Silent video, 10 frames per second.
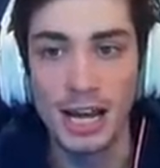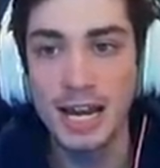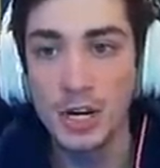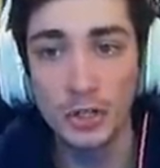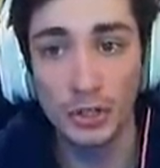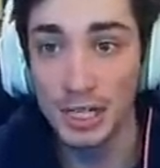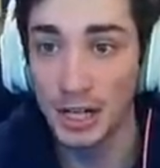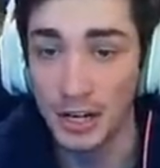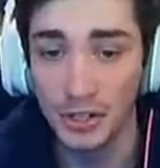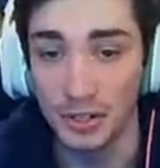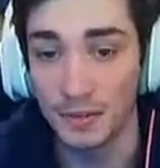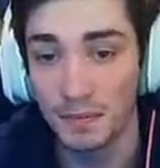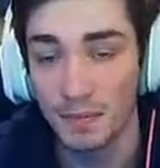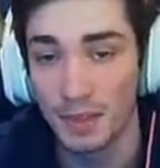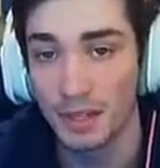He usually doesn't.
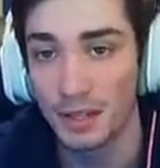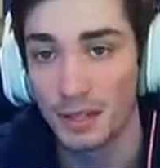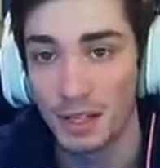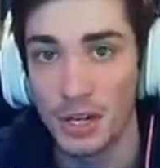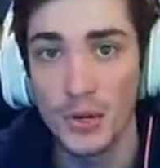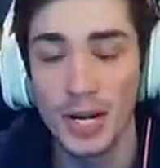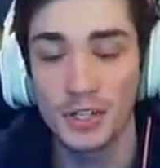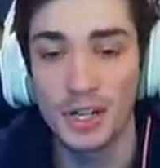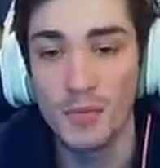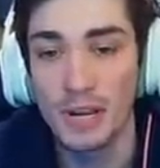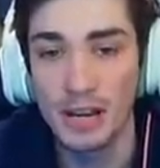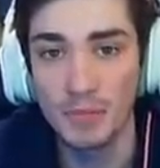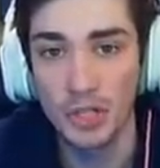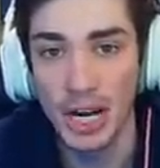You guys see, we give him